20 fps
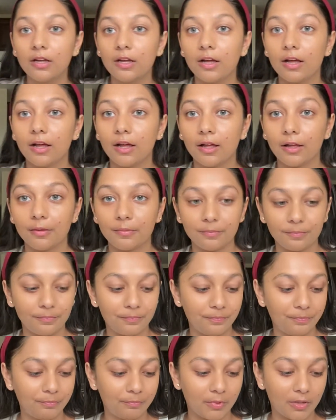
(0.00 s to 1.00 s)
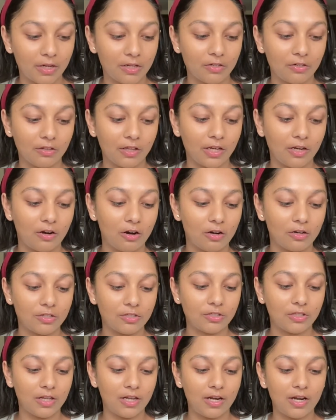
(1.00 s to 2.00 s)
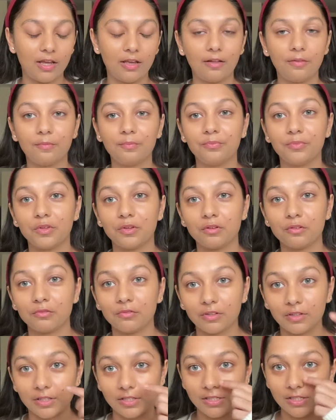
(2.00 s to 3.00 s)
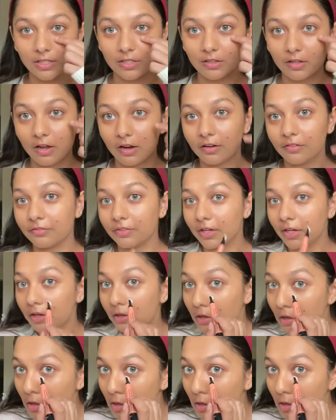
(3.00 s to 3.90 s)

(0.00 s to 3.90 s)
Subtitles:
But under like harsh lighting, you can really see a lot of like